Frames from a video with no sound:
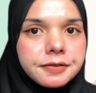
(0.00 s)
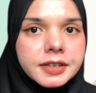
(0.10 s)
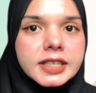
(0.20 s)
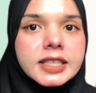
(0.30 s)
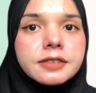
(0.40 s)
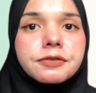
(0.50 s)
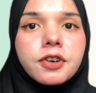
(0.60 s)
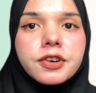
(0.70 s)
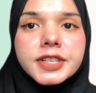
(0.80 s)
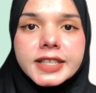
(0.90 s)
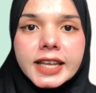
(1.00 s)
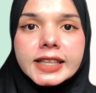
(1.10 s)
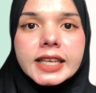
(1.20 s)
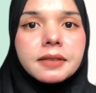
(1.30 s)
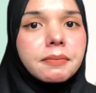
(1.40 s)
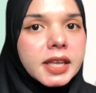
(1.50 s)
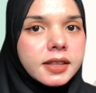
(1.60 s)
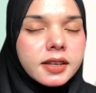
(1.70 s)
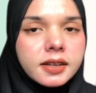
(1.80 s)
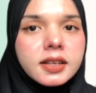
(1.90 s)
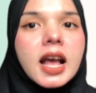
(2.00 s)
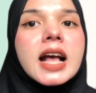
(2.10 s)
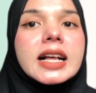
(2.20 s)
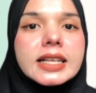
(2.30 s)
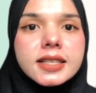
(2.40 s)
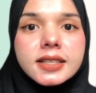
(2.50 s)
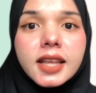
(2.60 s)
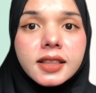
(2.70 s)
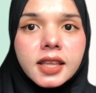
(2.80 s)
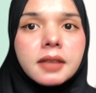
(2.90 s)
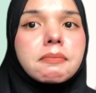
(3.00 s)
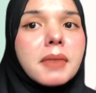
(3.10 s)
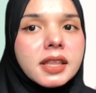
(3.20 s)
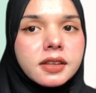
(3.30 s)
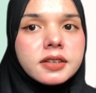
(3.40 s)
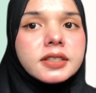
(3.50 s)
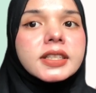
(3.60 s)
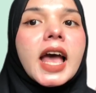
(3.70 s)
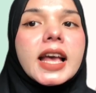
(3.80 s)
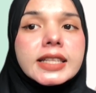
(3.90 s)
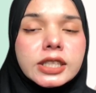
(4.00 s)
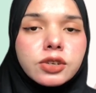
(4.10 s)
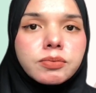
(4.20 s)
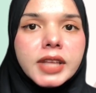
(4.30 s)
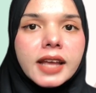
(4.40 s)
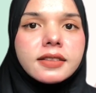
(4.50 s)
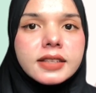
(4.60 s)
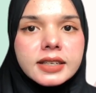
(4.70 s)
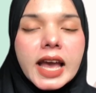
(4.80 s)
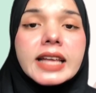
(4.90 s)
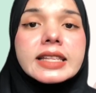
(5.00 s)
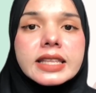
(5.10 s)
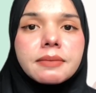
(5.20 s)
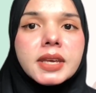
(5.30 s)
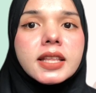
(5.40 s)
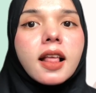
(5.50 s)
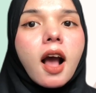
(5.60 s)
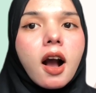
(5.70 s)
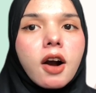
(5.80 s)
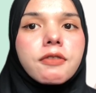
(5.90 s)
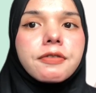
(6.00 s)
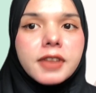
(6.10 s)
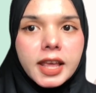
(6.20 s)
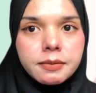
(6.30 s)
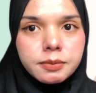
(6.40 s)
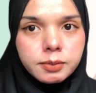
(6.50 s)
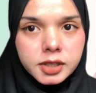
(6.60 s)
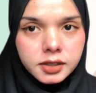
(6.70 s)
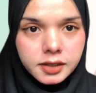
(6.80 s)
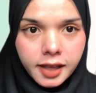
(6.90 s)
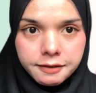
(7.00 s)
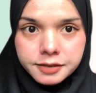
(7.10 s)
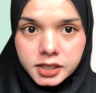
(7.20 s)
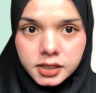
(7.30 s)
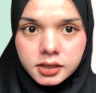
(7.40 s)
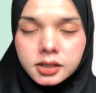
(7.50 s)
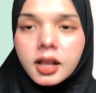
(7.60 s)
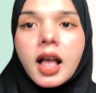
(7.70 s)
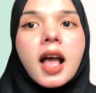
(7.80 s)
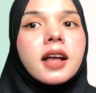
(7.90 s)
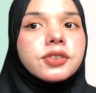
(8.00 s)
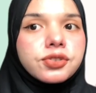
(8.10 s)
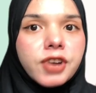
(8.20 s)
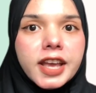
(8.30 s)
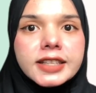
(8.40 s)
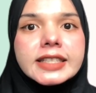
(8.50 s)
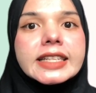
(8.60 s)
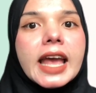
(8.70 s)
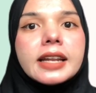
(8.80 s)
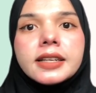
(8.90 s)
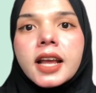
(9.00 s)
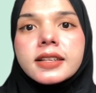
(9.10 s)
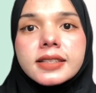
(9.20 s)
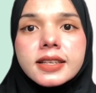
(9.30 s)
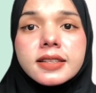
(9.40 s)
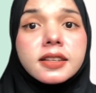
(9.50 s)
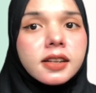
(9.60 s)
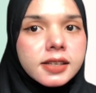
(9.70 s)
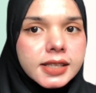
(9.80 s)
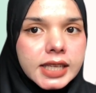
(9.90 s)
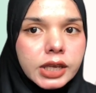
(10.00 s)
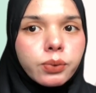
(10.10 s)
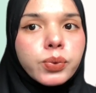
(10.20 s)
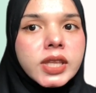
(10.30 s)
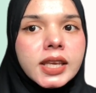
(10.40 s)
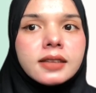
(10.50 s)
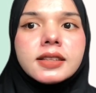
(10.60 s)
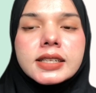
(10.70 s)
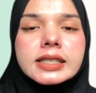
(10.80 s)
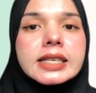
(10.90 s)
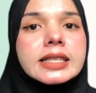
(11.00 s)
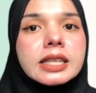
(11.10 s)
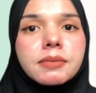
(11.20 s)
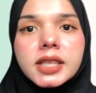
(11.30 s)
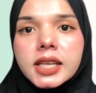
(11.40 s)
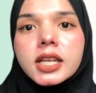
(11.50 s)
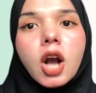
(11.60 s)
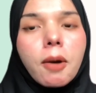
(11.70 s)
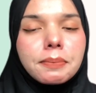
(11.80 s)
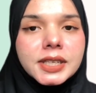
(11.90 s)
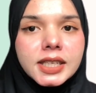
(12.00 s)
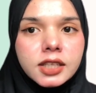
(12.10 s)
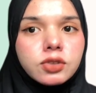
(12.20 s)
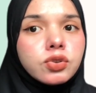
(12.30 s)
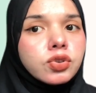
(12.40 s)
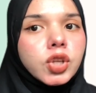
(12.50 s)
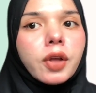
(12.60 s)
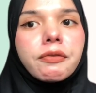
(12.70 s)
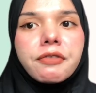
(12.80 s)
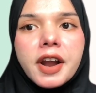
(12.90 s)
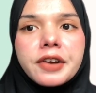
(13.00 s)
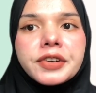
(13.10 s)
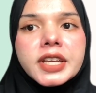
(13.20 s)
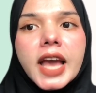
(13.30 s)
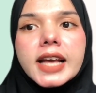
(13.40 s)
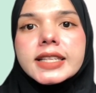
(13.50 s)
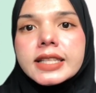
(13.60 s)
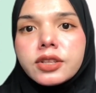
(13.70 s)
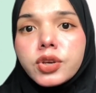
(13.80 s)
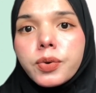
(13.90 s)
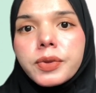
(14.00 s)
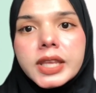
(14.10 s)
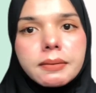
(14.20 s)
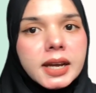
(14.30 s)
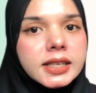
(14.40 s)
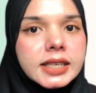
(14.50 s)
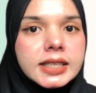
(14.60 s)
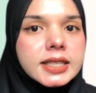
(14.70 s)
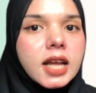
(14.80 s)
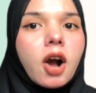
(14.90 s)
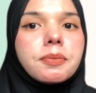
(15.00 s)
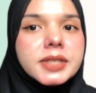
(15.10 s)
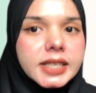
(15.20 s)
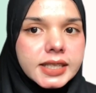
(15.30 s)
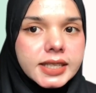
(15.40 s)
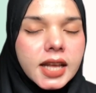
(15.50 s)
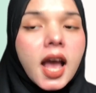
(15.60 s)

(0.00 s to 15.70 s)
First, for static method, a static method assumes that the estimate of level, trends, and seasonality within the systematic component do not vary as new demand is observed.